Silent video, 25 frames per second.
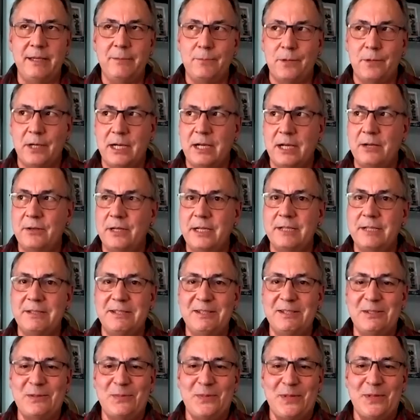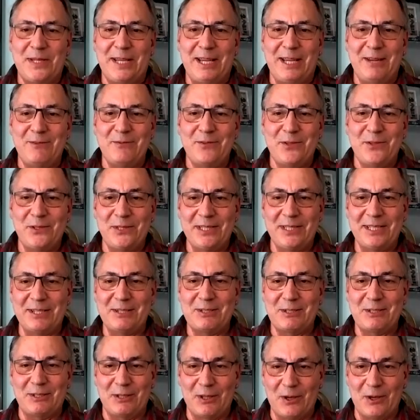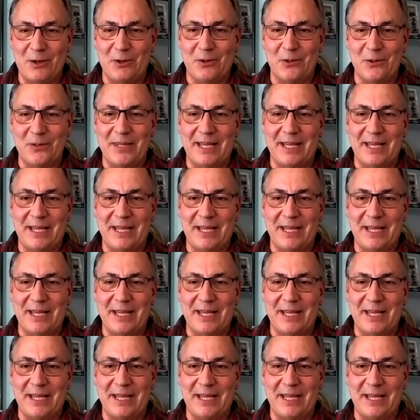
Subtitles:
progress is painfully slow.